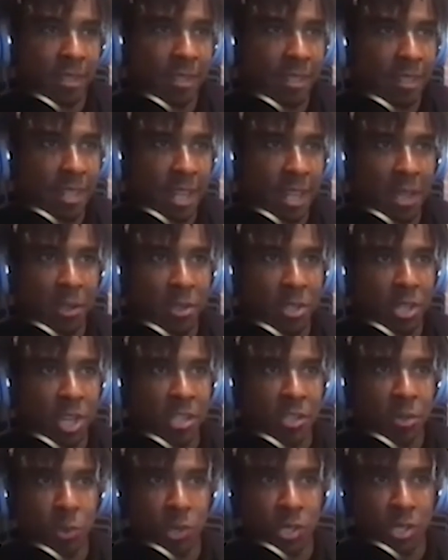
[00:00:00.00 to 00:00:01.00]
Tyler
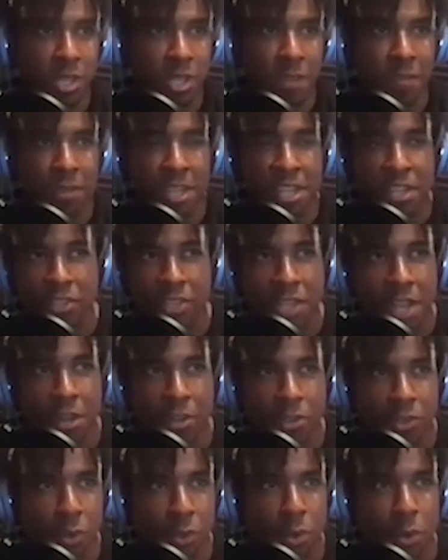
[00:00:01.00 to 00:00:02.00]
Johnson with 7. He's not
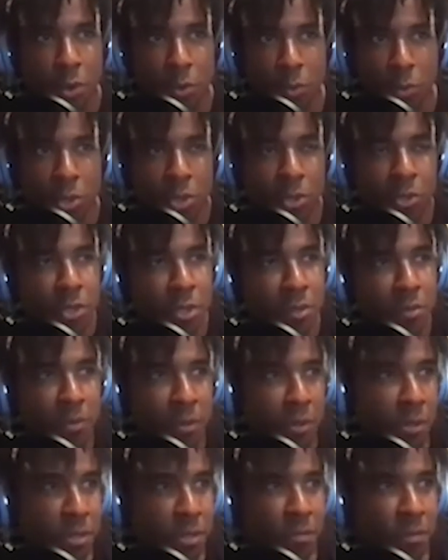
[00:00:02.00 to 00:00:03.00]
a scorer. We're using him
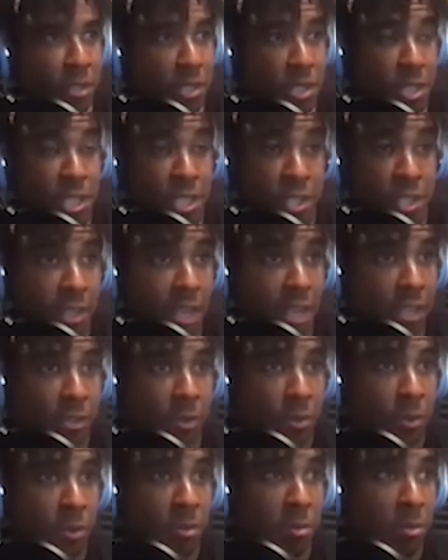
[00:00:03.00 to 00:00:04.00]
for defense. He's not
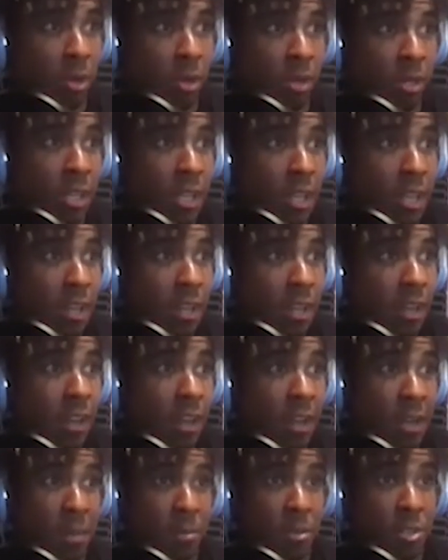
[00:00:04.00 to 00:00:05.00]
scoring a ball.
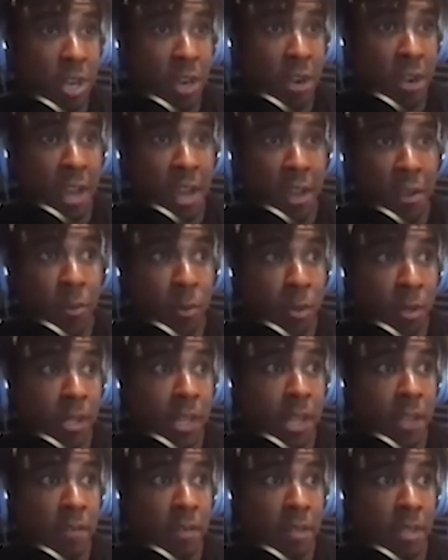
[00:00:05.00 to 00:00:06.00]
Jared Allen with
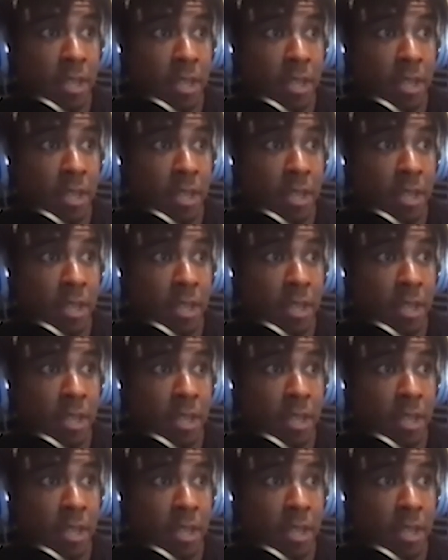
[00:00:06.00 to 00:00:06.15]
11.